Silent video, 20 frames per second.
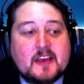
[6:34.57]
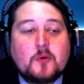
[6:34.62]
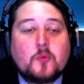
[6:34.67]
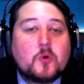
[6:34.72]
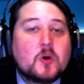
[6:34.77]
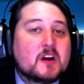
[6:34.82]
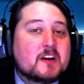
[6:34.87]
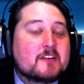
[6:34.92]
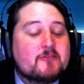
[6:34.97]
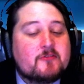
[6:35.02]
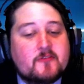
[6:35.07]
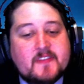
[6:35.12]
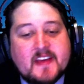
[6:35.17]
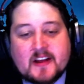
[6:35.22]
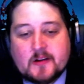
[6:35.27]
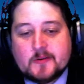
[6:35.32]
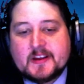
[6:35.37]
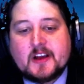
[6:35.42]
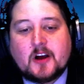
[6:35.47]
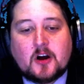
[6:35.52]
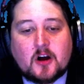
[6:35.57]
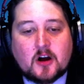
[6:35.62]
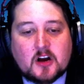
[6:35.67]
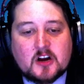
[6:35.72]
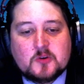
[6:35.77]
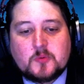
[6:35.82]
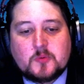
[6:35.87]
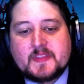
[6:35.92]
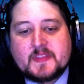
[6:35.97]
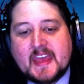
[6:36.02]
work very
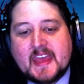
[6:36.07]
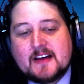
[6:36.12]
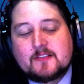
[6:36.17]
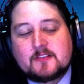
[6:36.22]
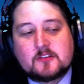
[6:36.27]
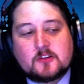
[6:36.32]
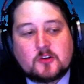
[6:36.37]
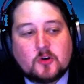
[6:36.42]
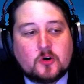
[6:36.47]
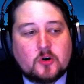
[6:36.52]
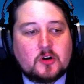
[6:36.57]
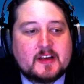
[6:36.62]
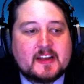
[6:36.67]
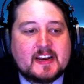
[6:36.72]
hard when they have a goal,